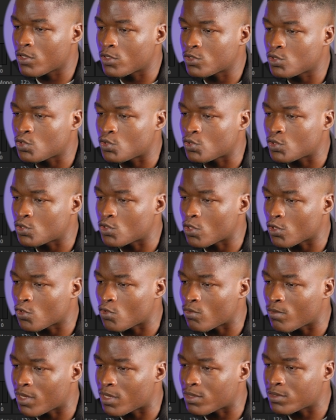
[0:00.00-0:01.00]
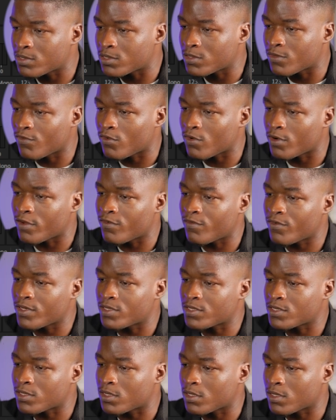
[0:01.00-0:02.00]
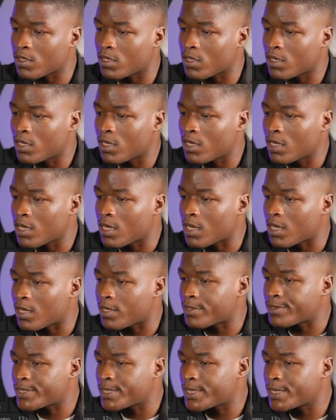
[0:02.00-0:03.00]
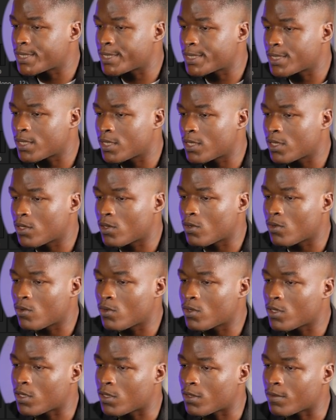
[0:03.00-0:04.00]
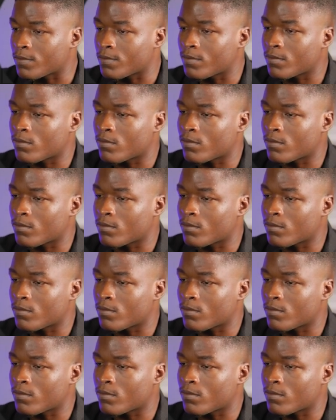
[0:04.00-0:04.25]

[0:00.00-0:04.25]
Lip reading: just choose documents for reference sake and okay.